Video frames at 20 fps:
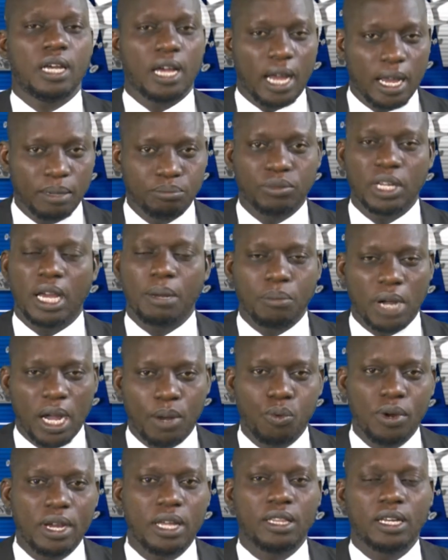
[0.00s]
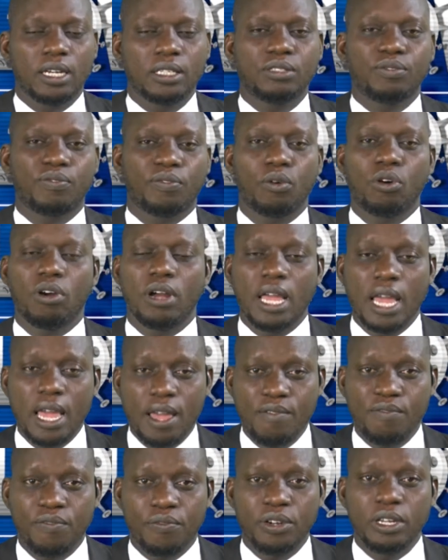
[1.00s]
I'm aware that for
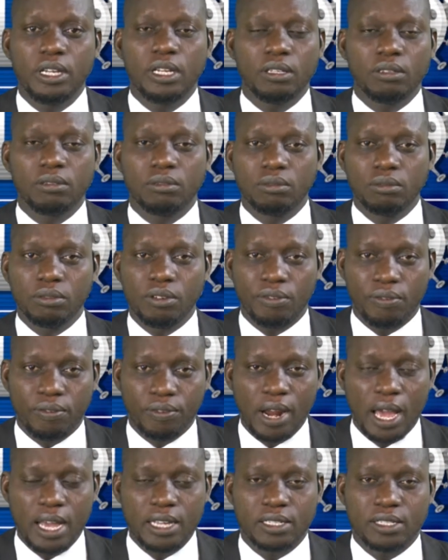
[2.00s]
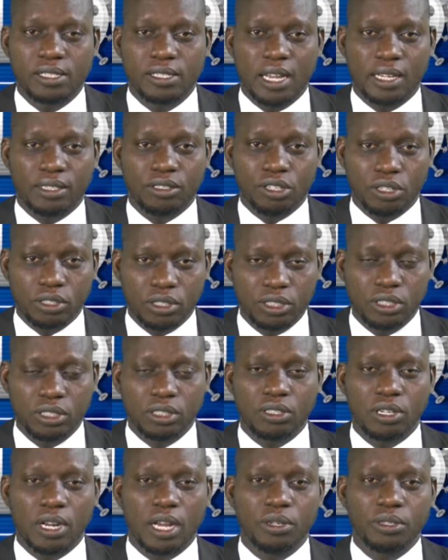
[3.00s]
every flight that
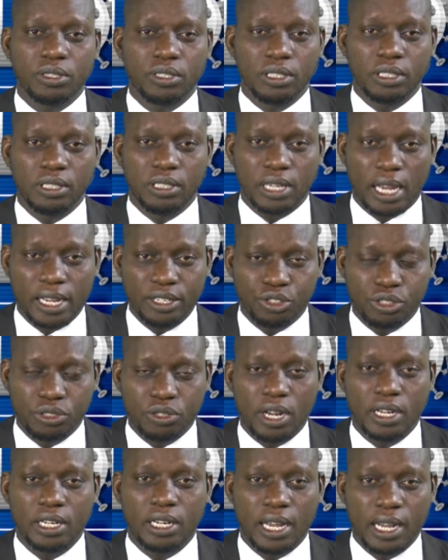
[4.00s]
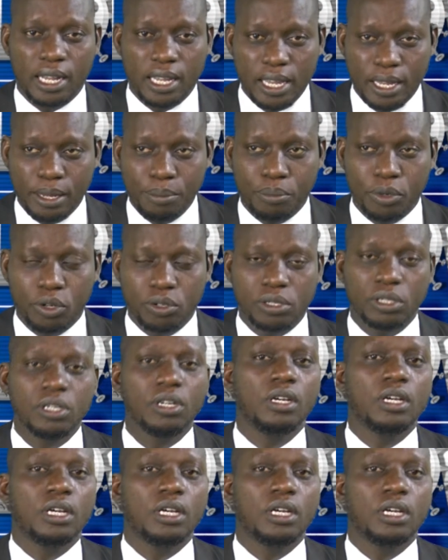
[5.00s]
touches ground in Nigeria, in our airport,